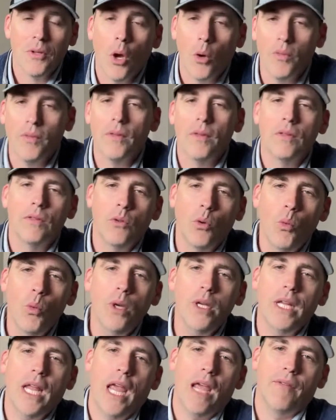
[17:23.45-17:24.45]
Oh, the
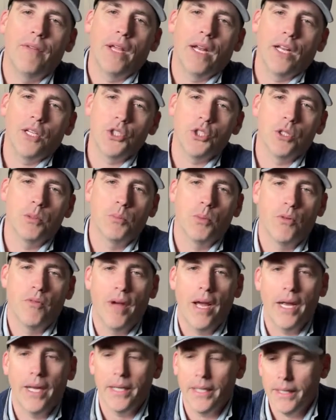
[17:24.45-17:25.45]
one caveat I should
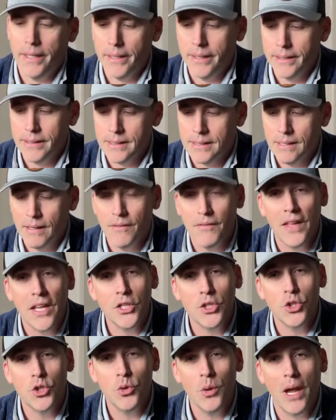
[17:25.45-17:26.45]
provide is they
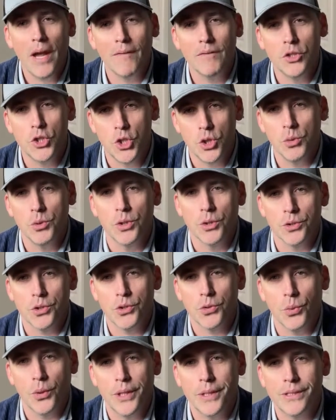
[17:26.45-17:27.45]
do have junior
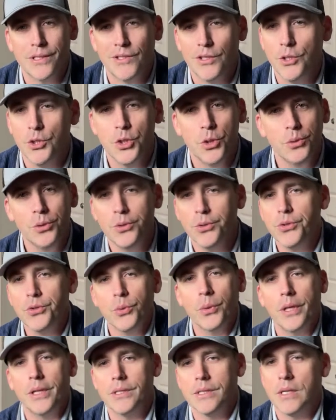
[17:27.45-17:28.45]
suites. The junior
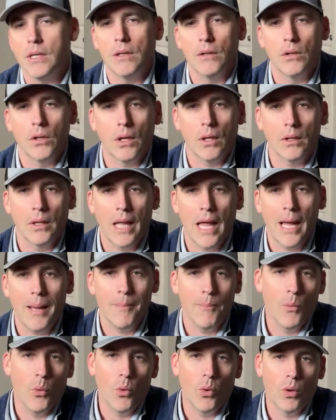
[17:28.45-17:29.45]
suite is going to look a
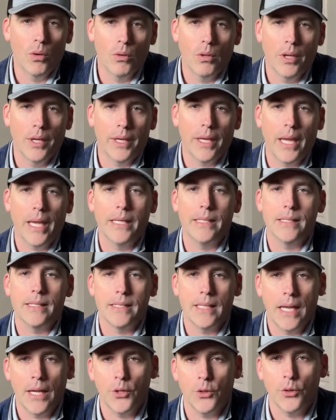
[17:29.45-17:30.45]
lot more like a
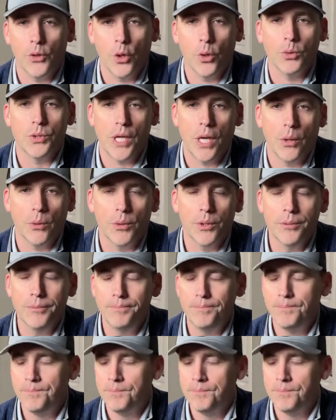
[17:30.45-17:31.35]
standard hotel room.